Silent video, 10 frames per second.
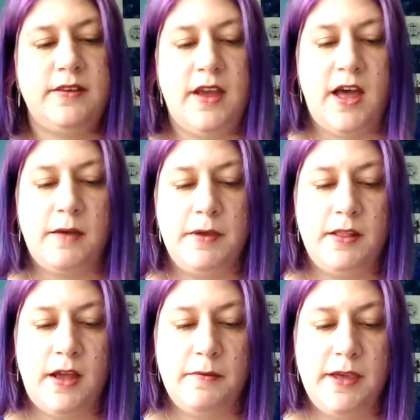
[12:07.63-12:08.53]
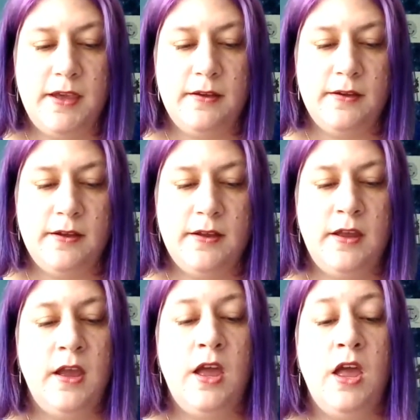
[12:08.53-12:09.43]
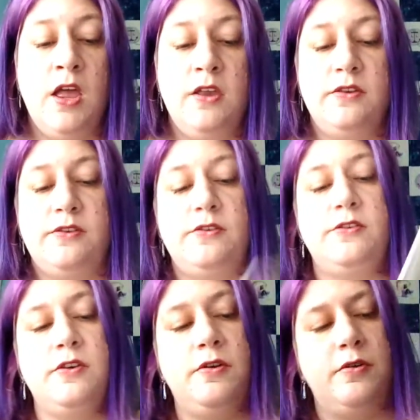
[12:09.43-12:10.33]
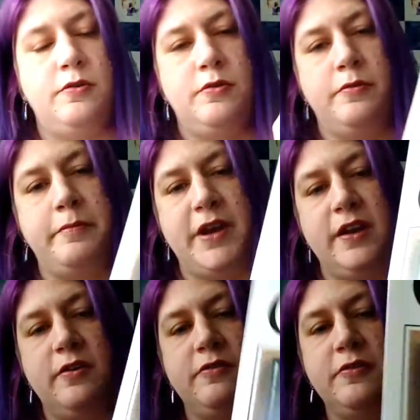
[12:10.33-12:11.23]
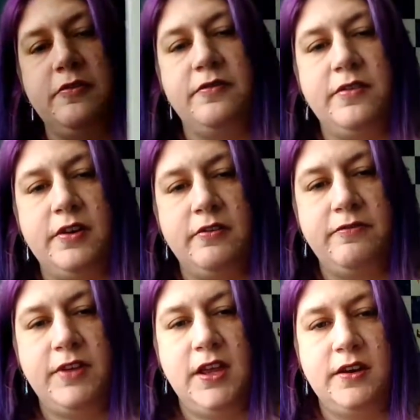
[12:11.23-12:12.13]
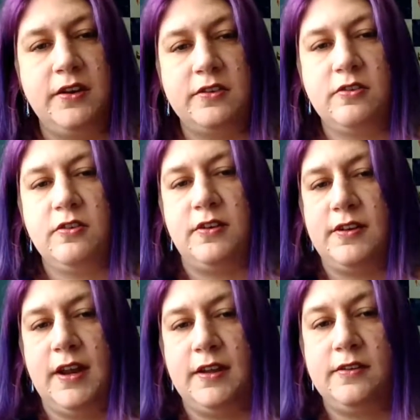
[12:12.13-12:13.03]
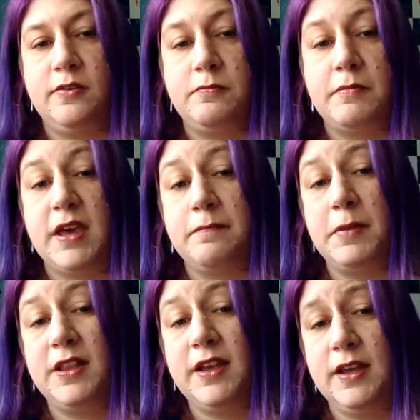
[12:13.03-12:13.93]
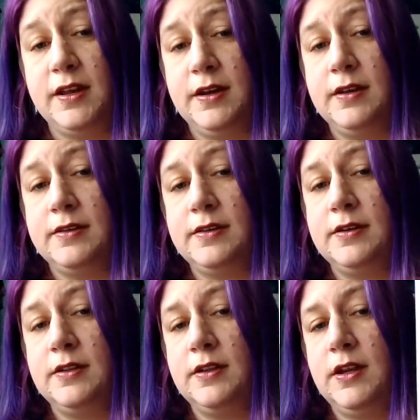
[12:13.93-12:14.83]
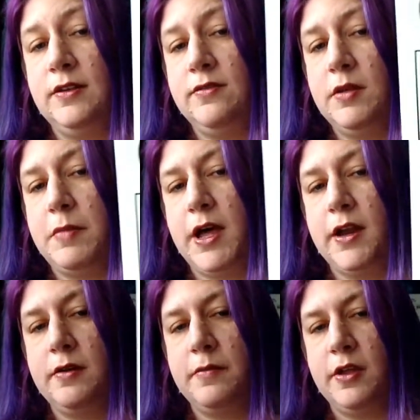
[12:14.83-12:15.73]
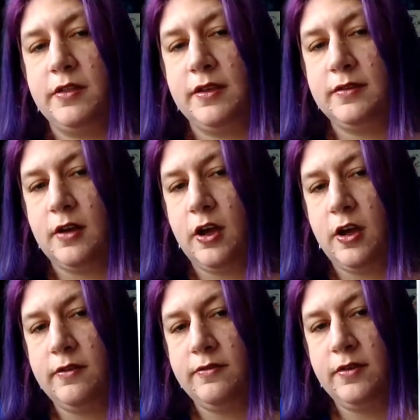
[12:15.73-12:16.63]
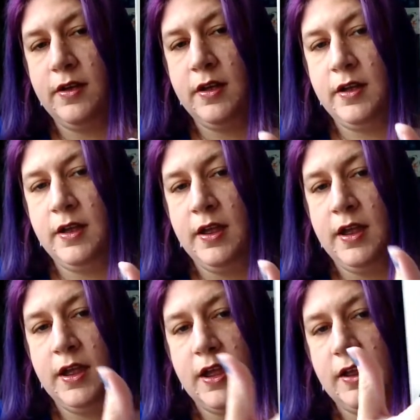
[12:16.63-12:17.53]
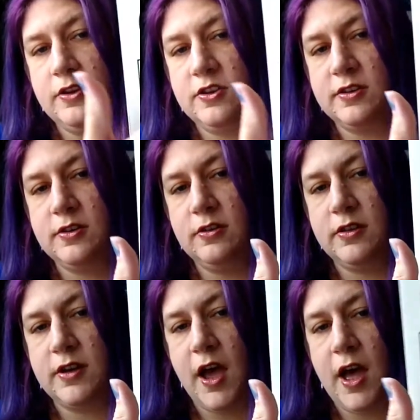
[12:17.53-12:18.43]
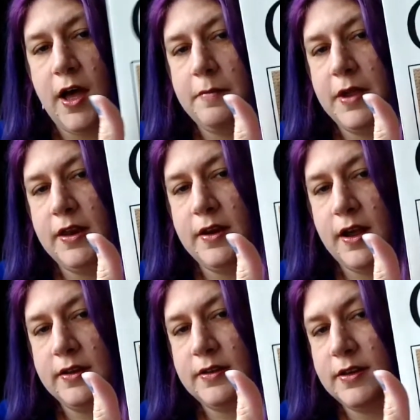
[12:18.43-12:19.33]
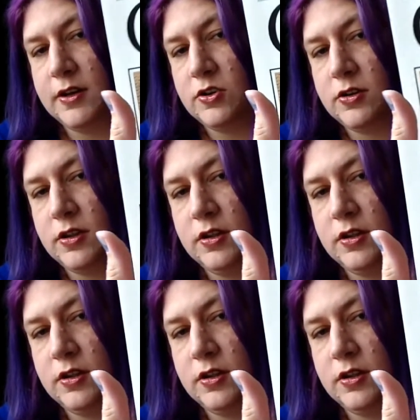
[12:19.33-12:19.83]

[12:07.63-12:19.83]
at Hobby Lobby. So, but I don't know if it'll fit in its current state. So my plan is to leave the bottom, all this off, and just do the top and not stitch